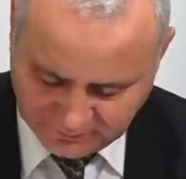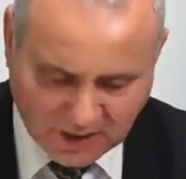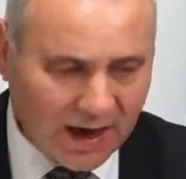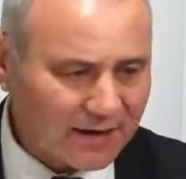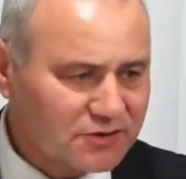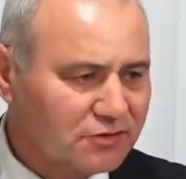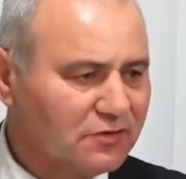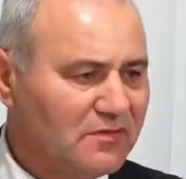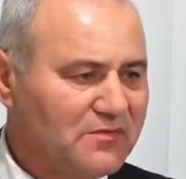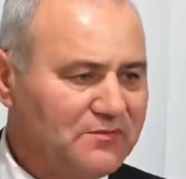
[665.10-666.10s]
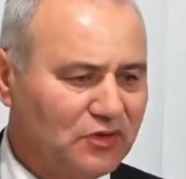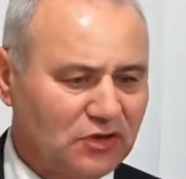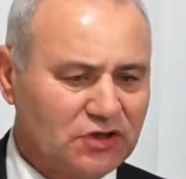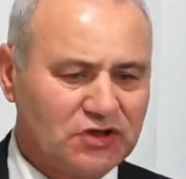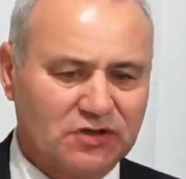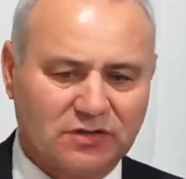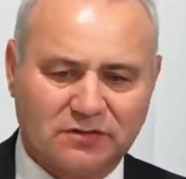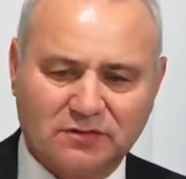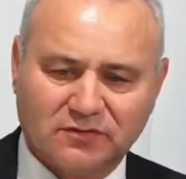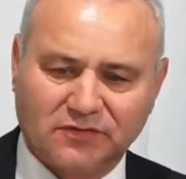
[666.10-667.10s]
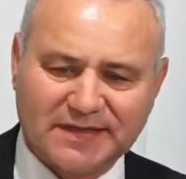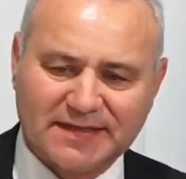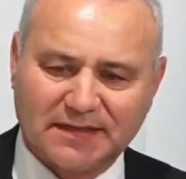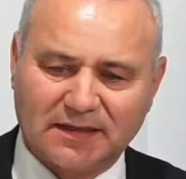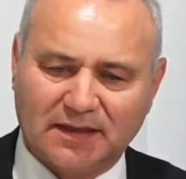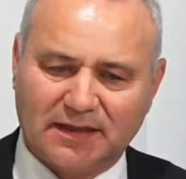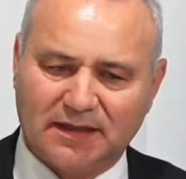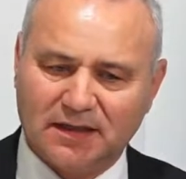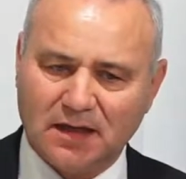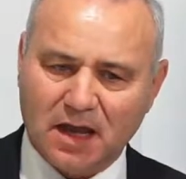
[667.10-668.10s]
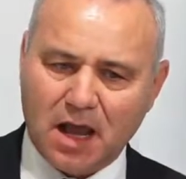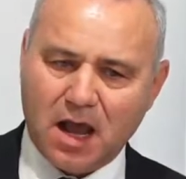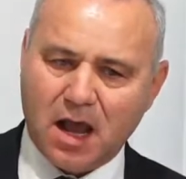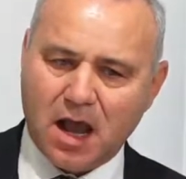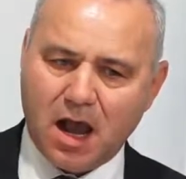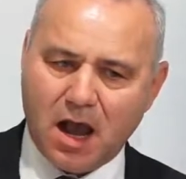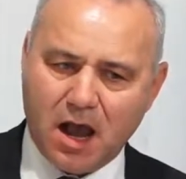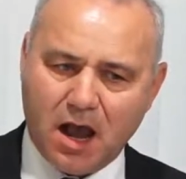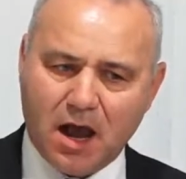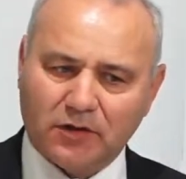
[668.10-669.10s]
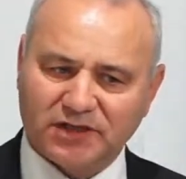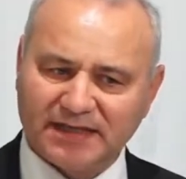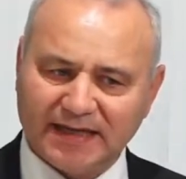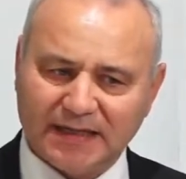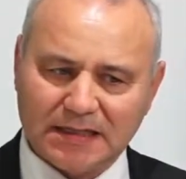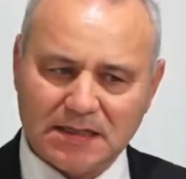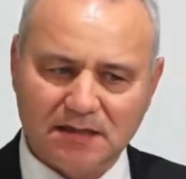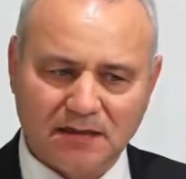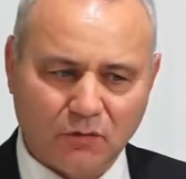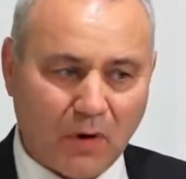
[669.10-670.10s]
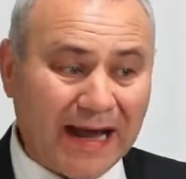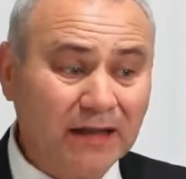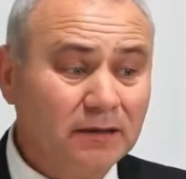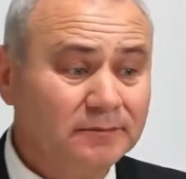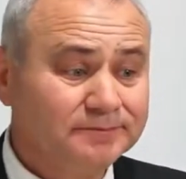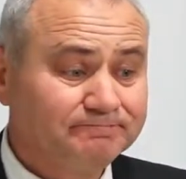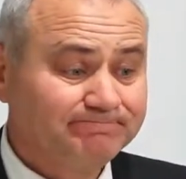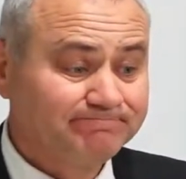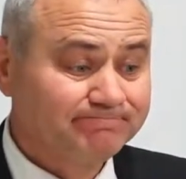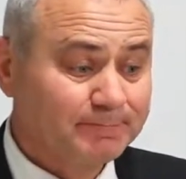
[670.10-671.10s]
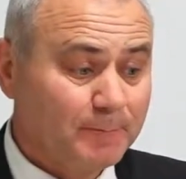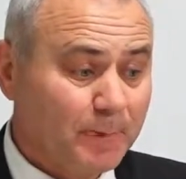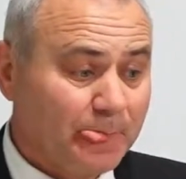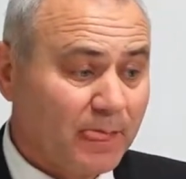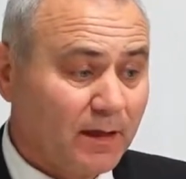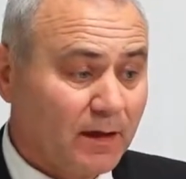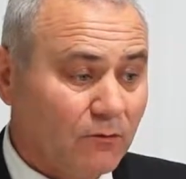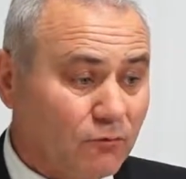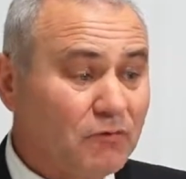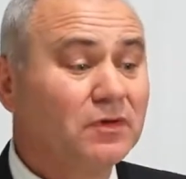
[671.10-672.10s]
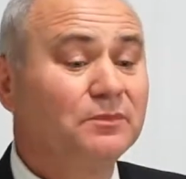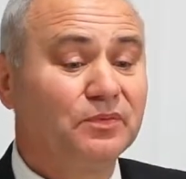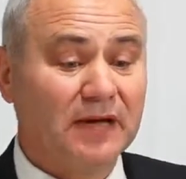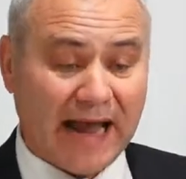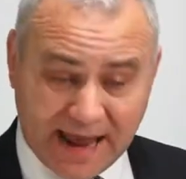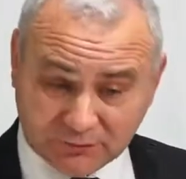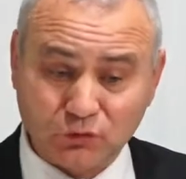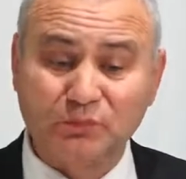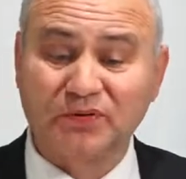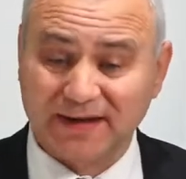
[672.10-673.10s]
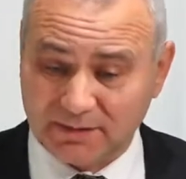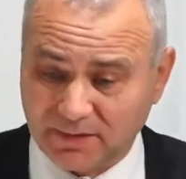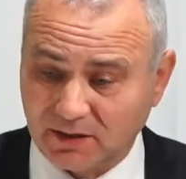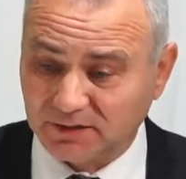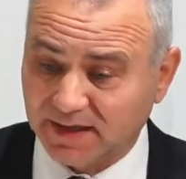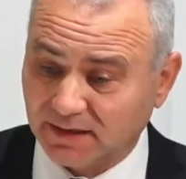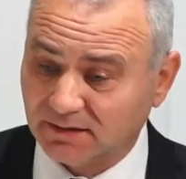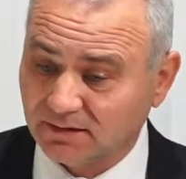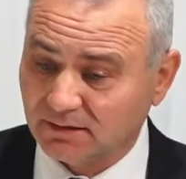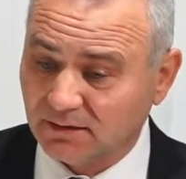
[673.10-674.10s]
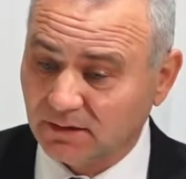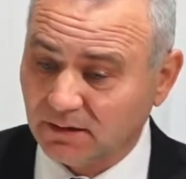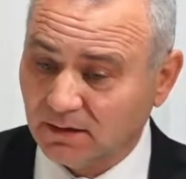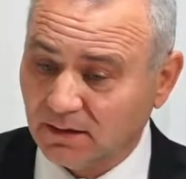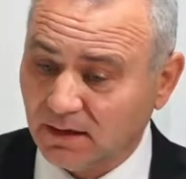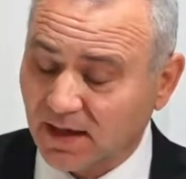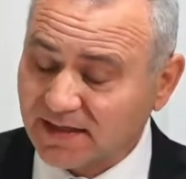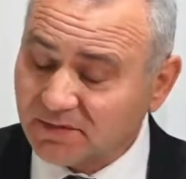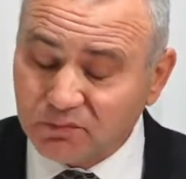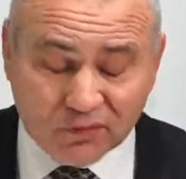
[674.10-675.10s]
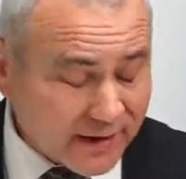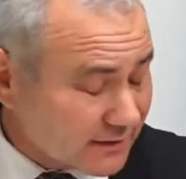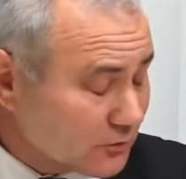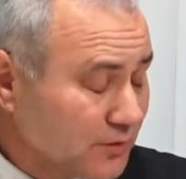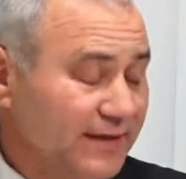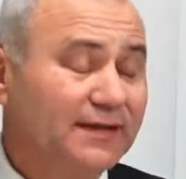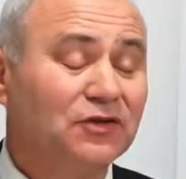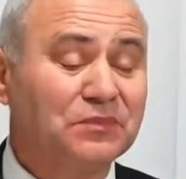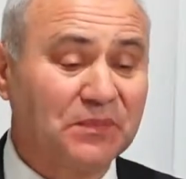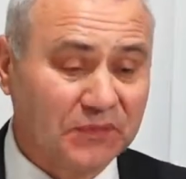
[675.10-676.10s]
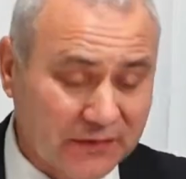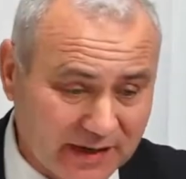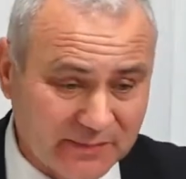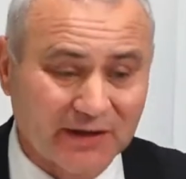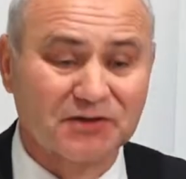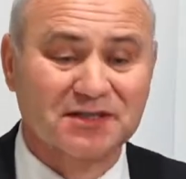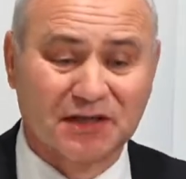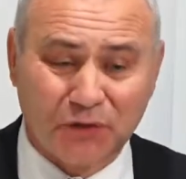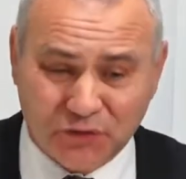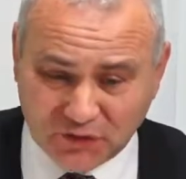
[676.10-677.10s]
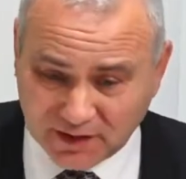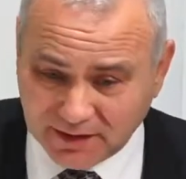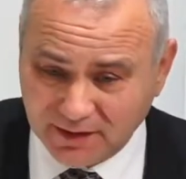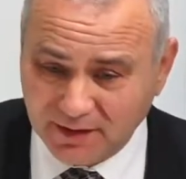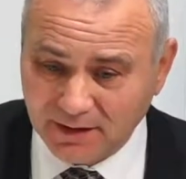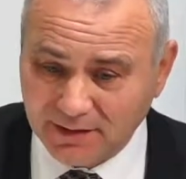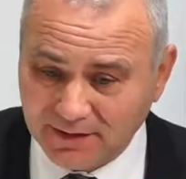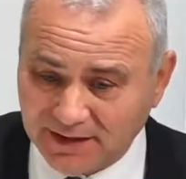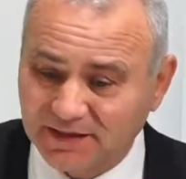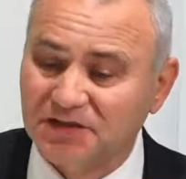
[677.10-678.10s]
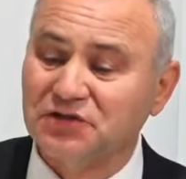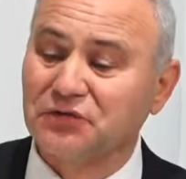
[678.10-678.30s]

talk to a person recently who said that, well, we will, I have to pray about that. I said, brother, we cannot pray about something that is